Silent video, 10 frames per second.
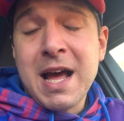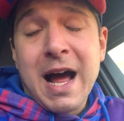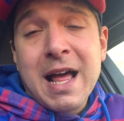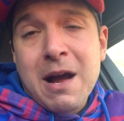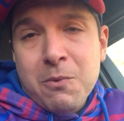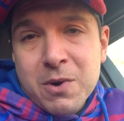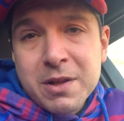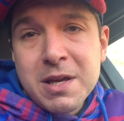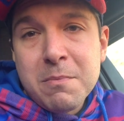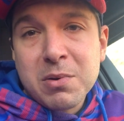I
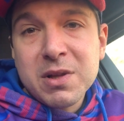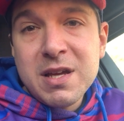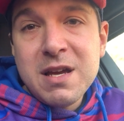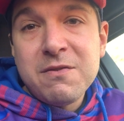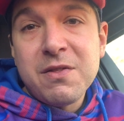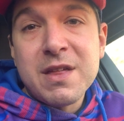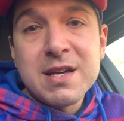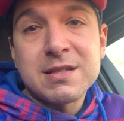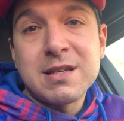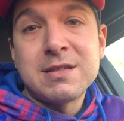really believe
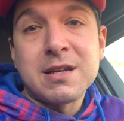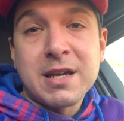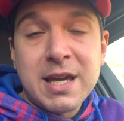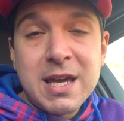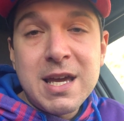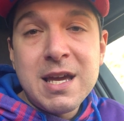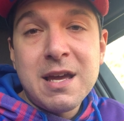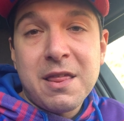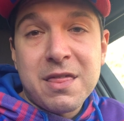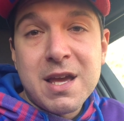this is a
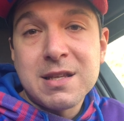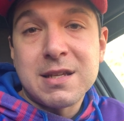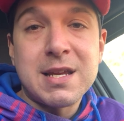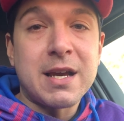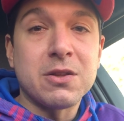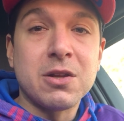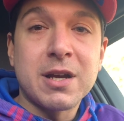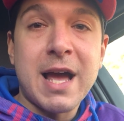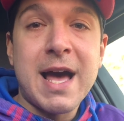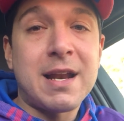key thing to take a
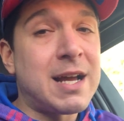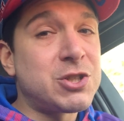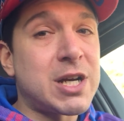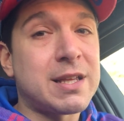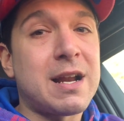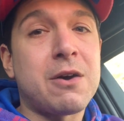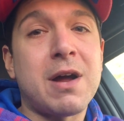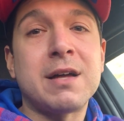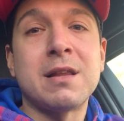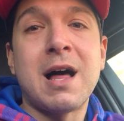look at. And I checked it out
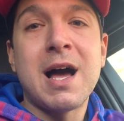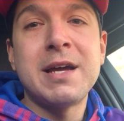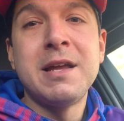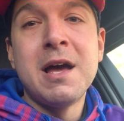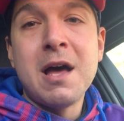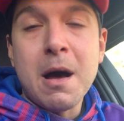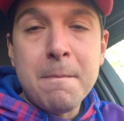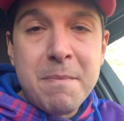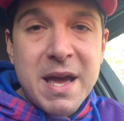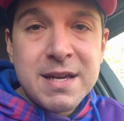online. A
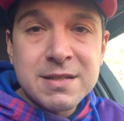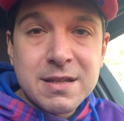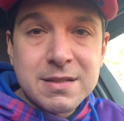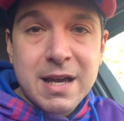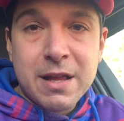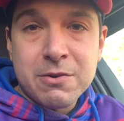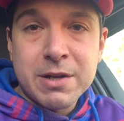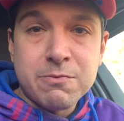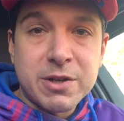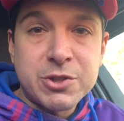base
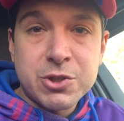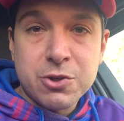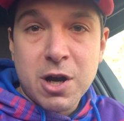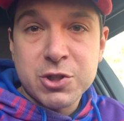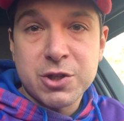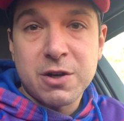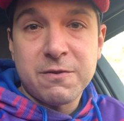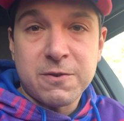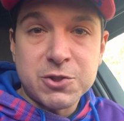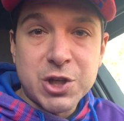salary restructure
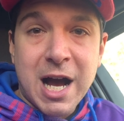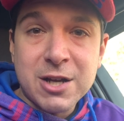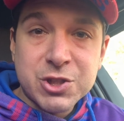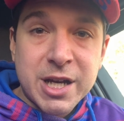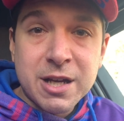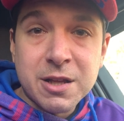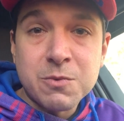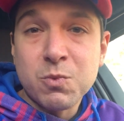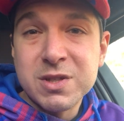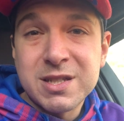for Josh
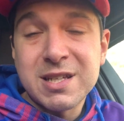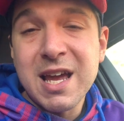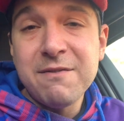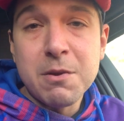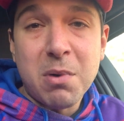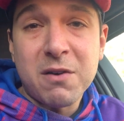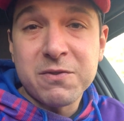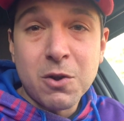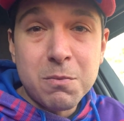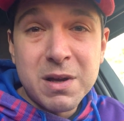Allen would save the
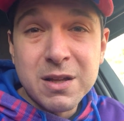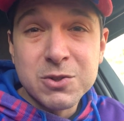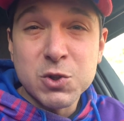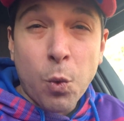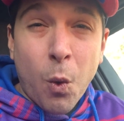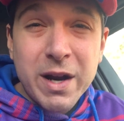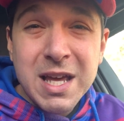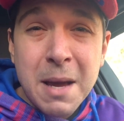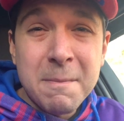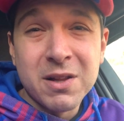Buffalo Bills
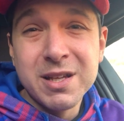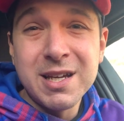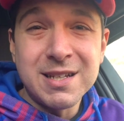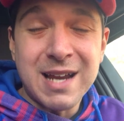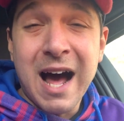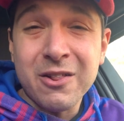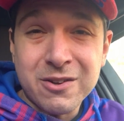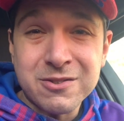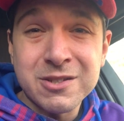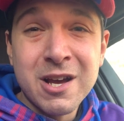$20 million
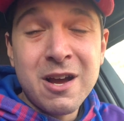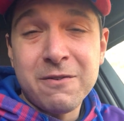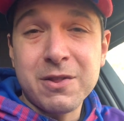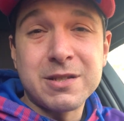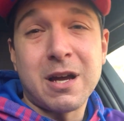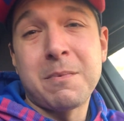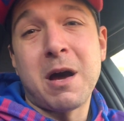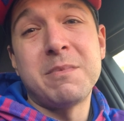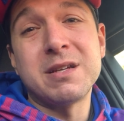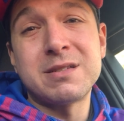for this
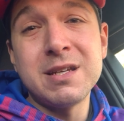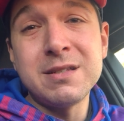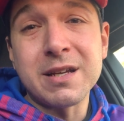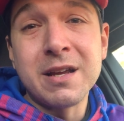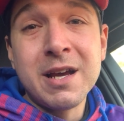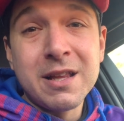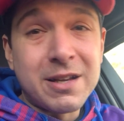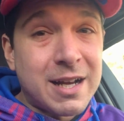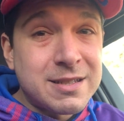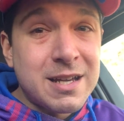upcoming season.
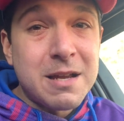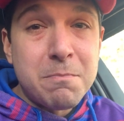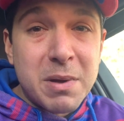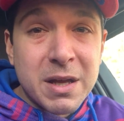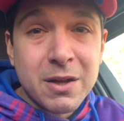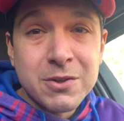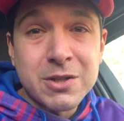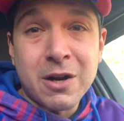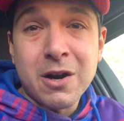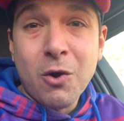Like I said, Bills
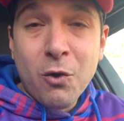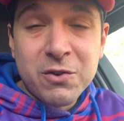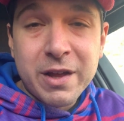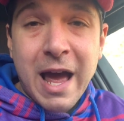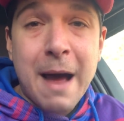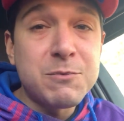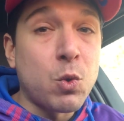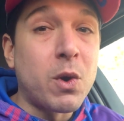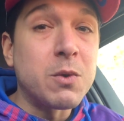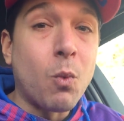are over the cap
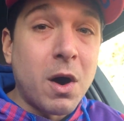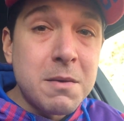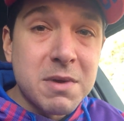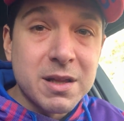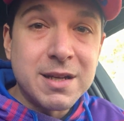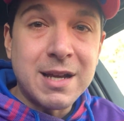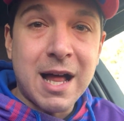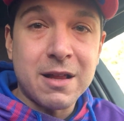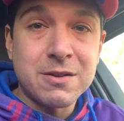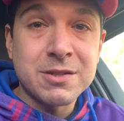$21
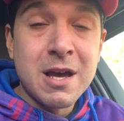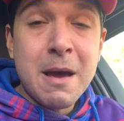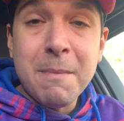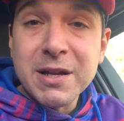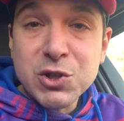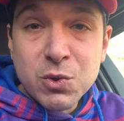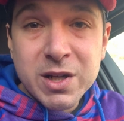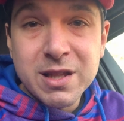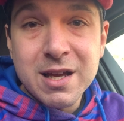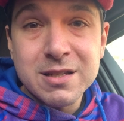million. By
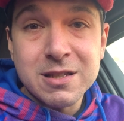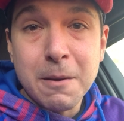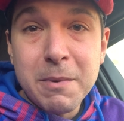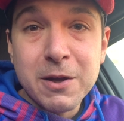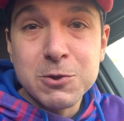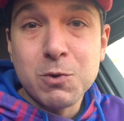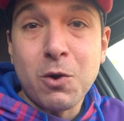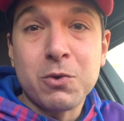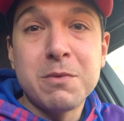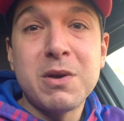doing this, the Bills would
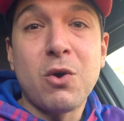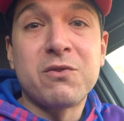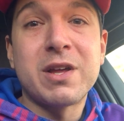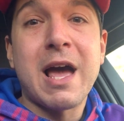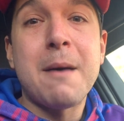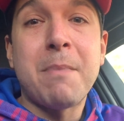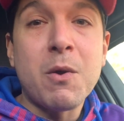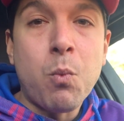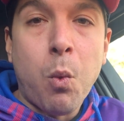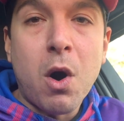only be over the cap by
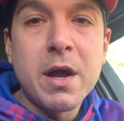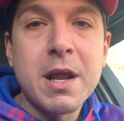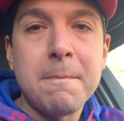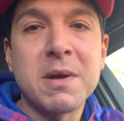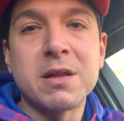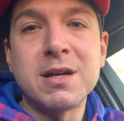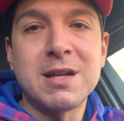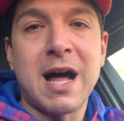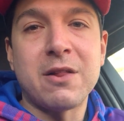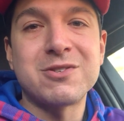$1
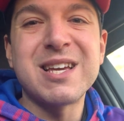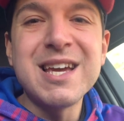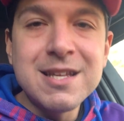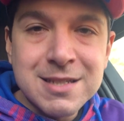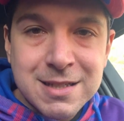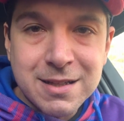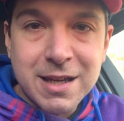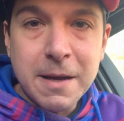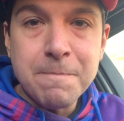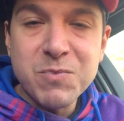million
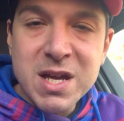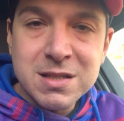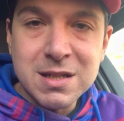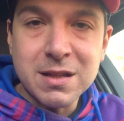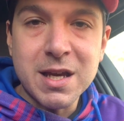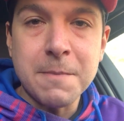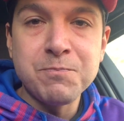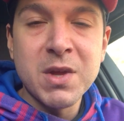instantly.